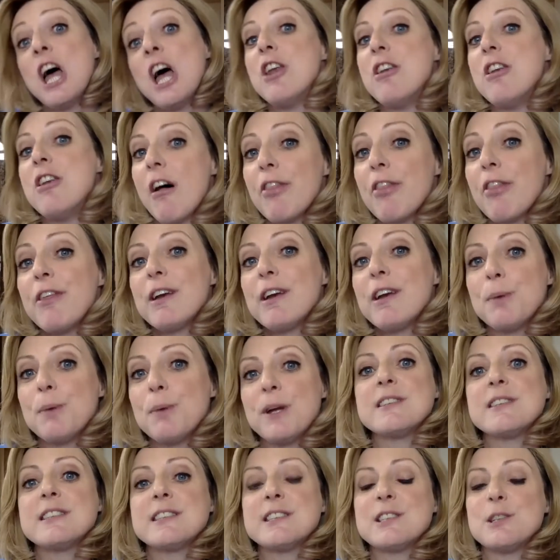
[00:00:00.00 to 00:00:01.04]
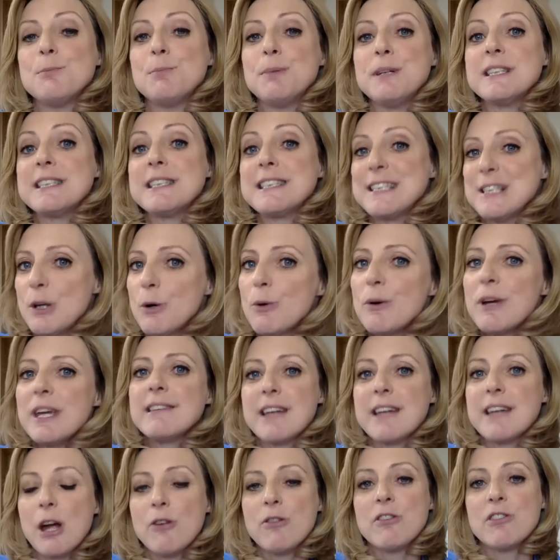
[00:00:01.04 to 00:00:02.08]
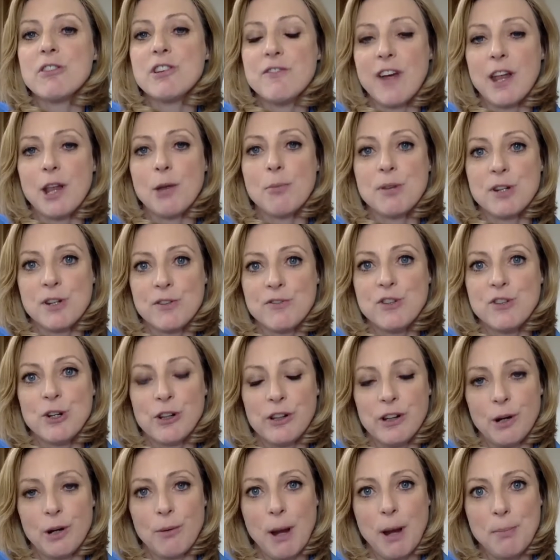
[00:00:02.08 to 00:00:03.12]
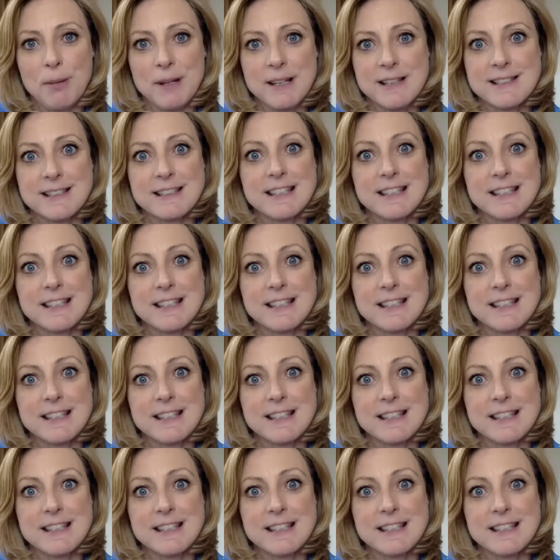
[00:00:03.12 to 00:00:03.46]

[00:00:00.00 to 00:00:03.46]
nothing appears to be slowing down their development of nuclear weapons.